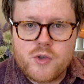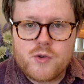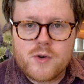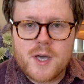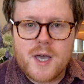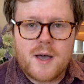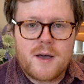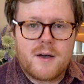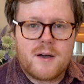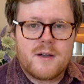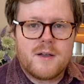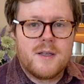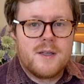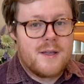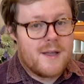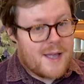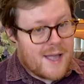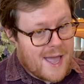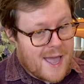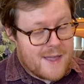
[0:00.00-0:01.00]
car,
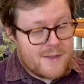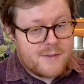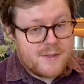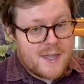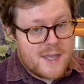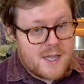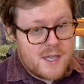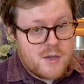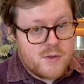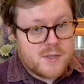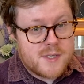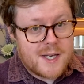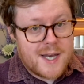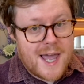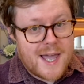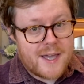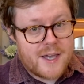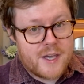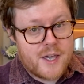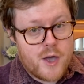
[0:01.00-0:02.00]
and they used a
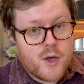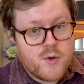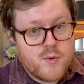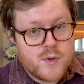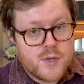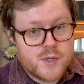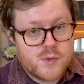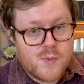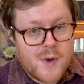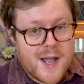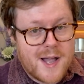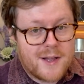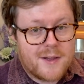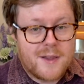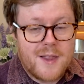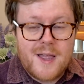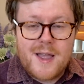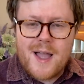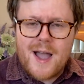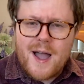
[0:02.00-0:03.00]
lacquer coat as well,
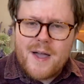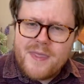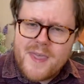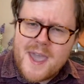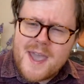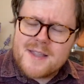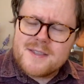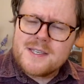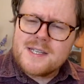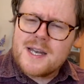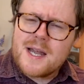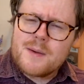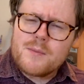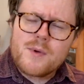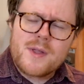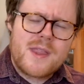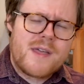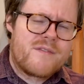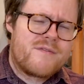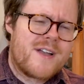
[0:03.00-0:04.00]
and they ended up
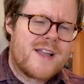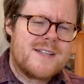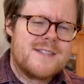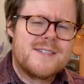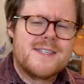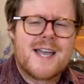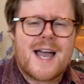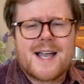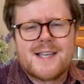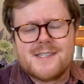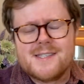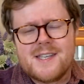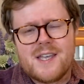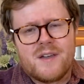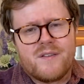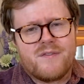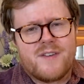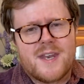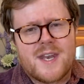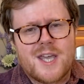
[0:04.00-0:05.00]
with a fantastic
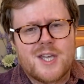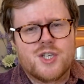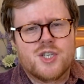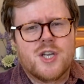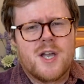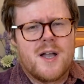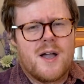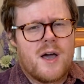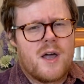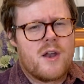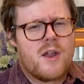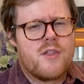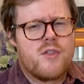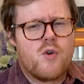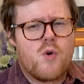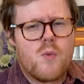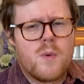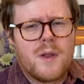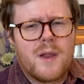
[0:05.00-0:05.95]
finish. And I thought, well,